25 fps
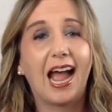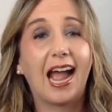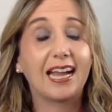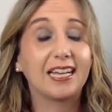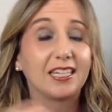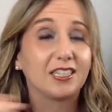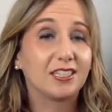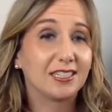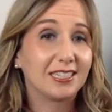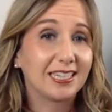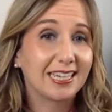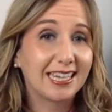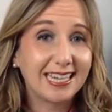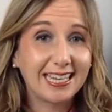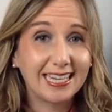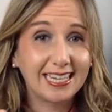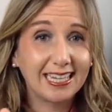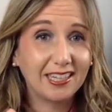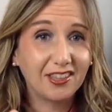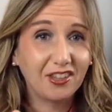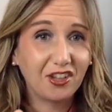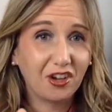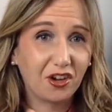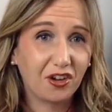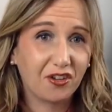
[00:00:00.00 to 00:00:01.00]
I
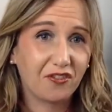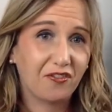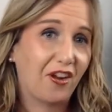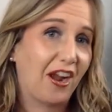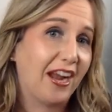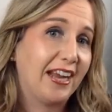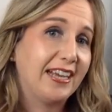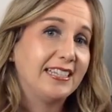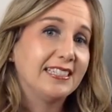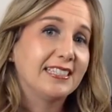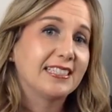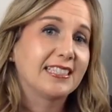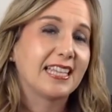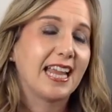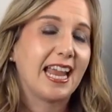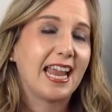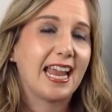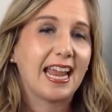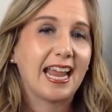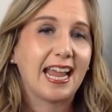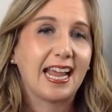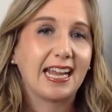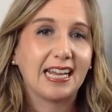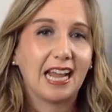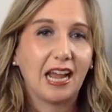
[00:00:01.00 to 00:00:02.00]
heeded their advice,
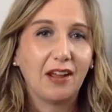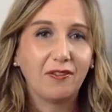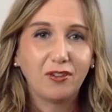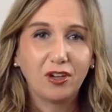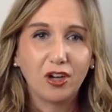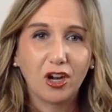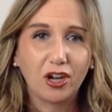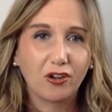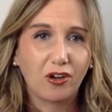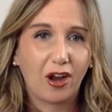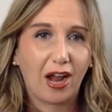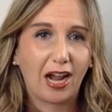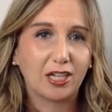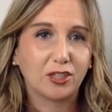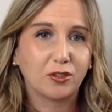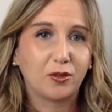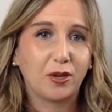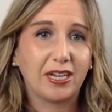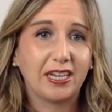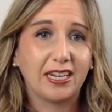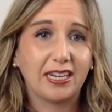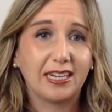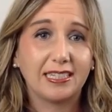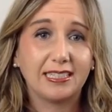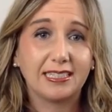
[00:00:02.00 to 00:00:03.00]
and after I
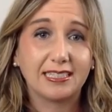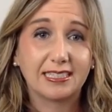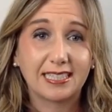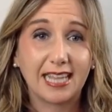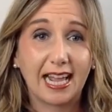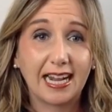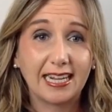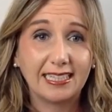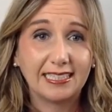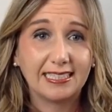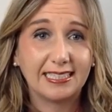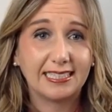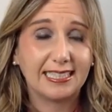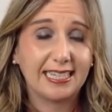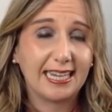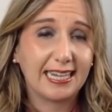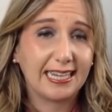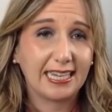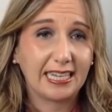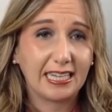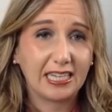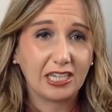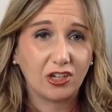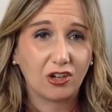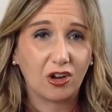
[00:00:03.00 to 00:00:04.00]
graduated, I decided to
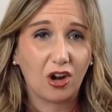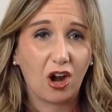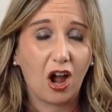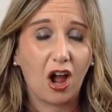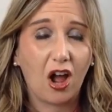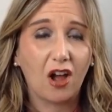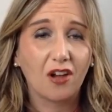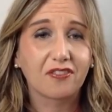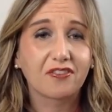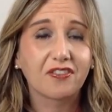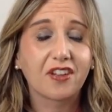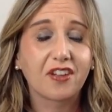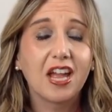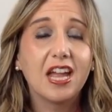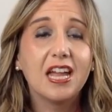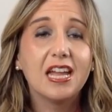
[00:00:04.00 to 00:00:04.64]
take a year off.